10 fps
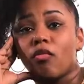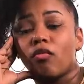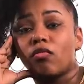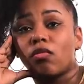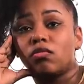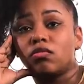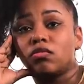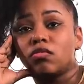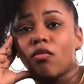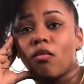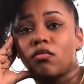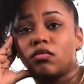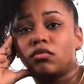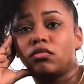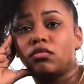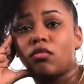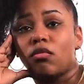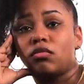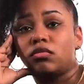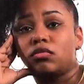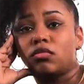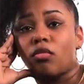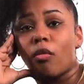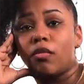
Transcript: a woman would intentionally